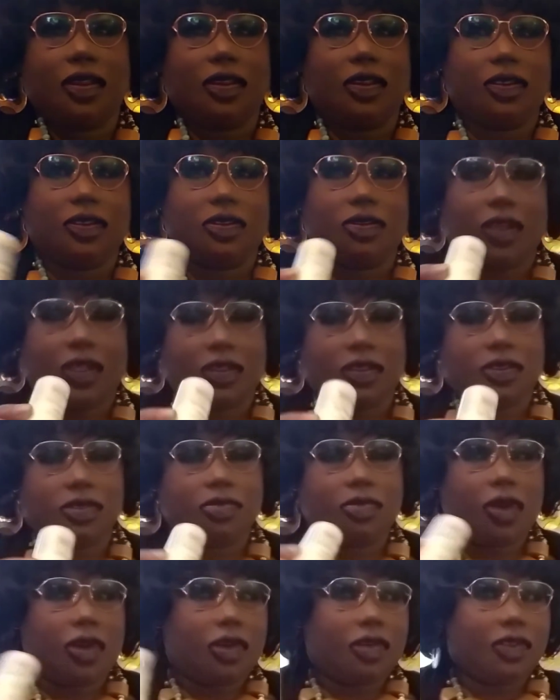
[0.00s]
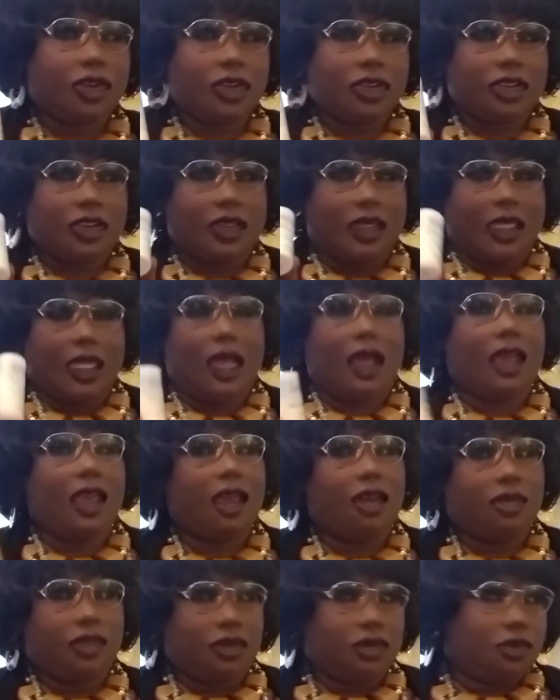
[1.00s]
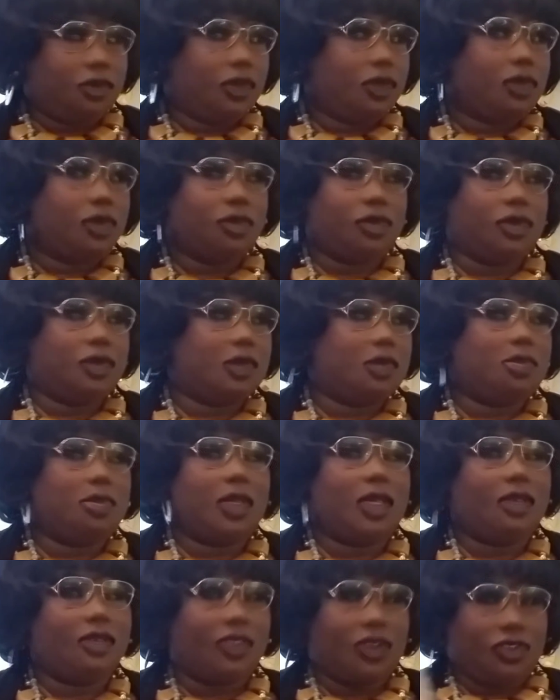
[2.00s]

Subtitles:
This is like the small version. I have the really, really big